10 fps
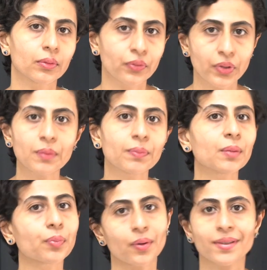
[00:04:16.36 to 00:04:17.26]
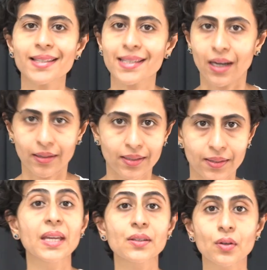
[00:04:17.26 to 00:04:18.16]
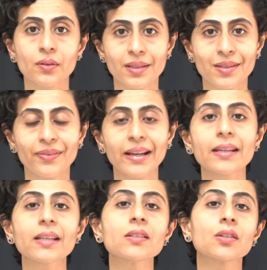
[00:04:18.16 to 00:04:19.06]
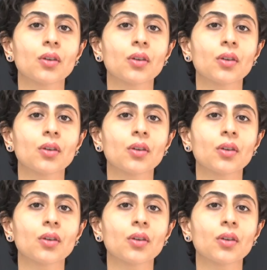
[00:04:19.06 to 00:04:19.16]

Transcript: treatment process starts. Based on these findings,